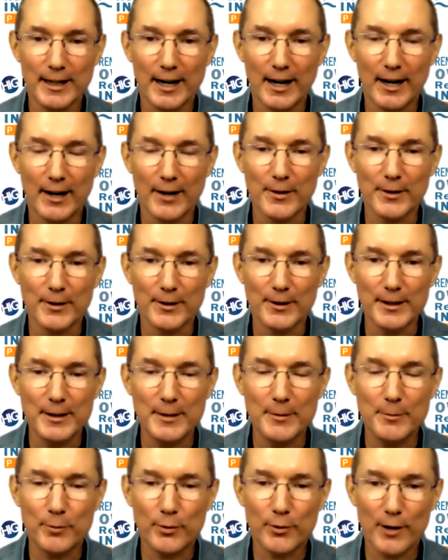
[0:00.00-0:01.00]
are there
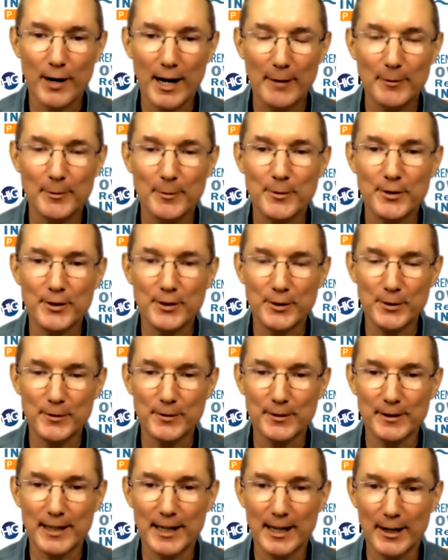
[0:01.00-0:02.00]
any problems that you've
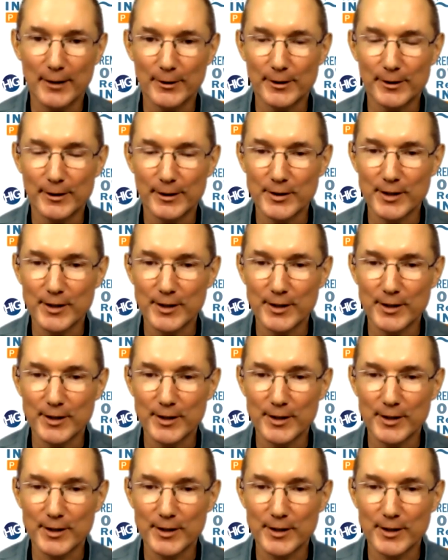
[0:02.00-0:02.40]
encountered